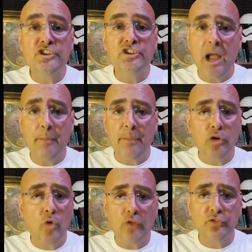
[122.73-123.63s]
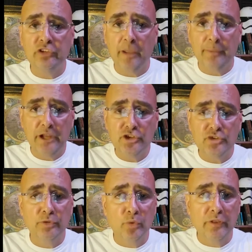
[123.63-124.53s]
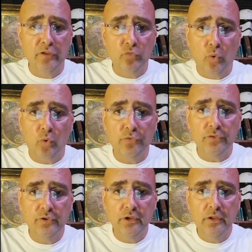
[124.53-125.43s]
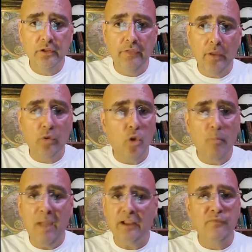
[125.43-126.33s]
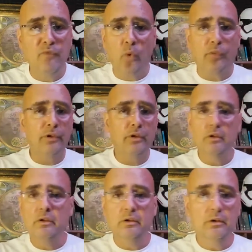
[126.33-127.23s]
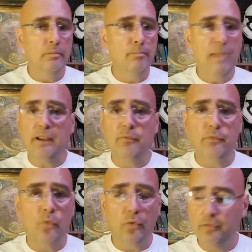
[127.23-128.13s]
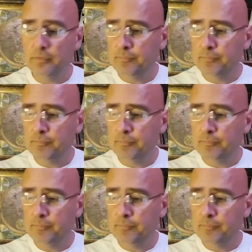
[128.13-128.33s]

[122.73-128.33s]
stopping cross contamination between these worlds. They will go back and forth, back and forth.